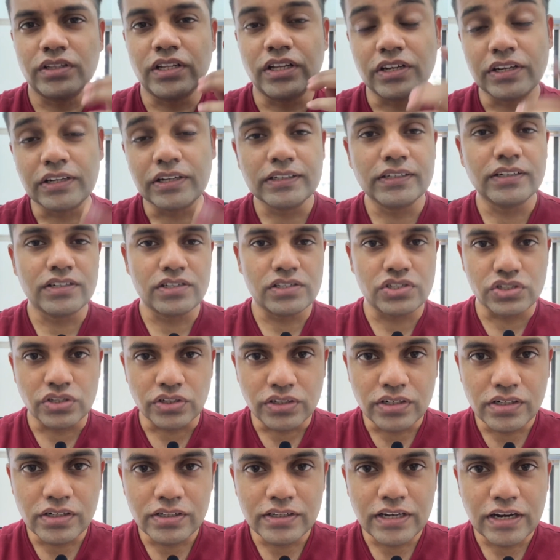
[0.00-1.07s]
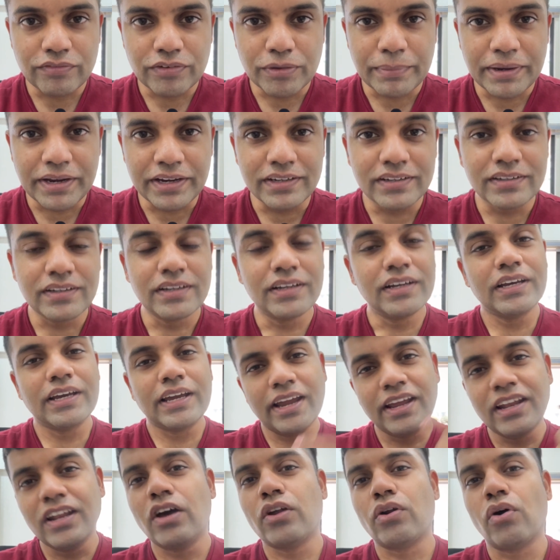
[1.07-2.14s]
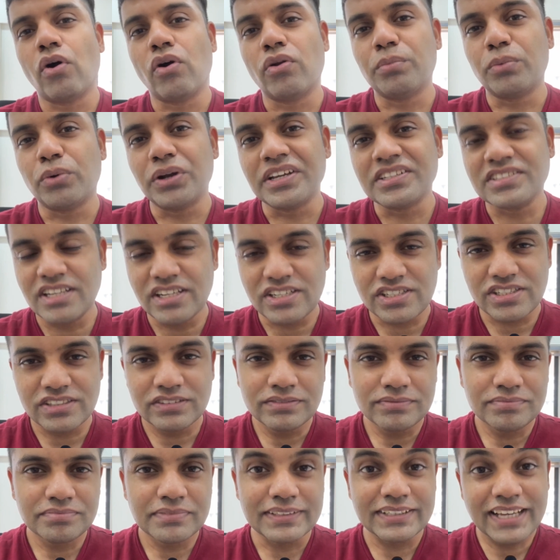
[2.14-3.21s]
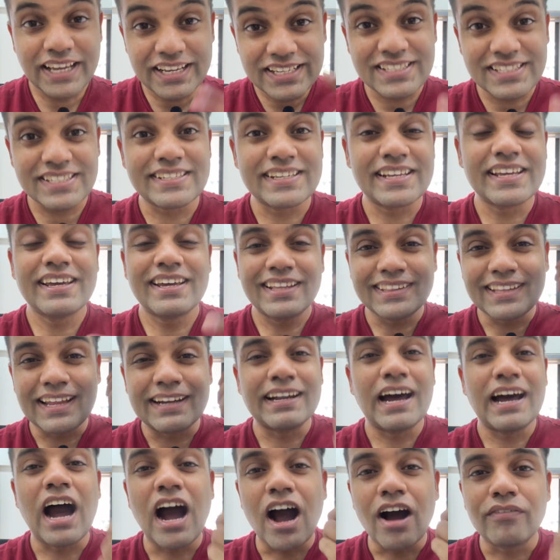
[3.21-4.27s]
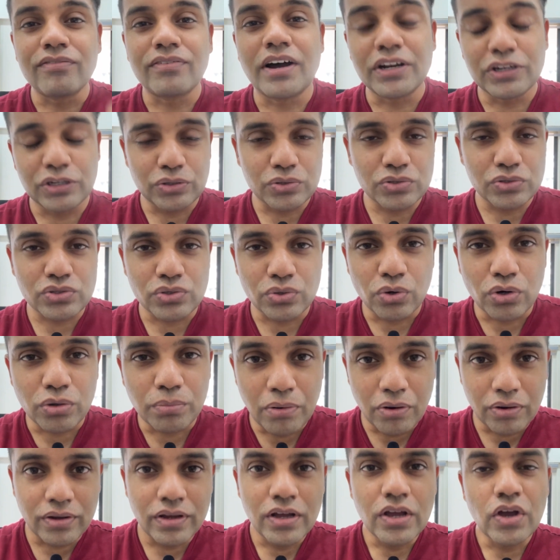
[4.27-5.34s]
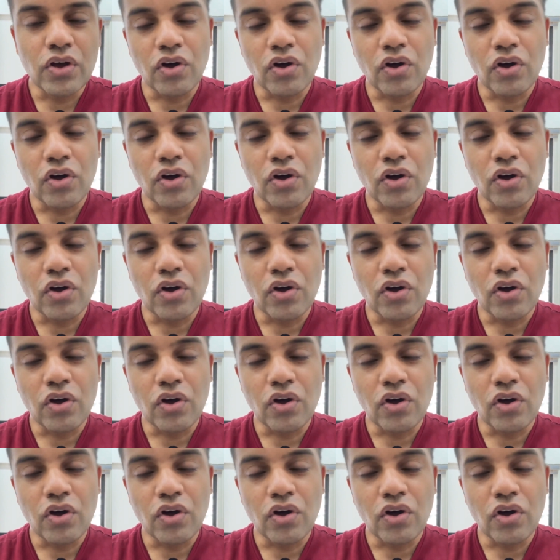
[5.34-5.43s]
the reader's journal that we made in our onboarding session, yes, that half unused notebook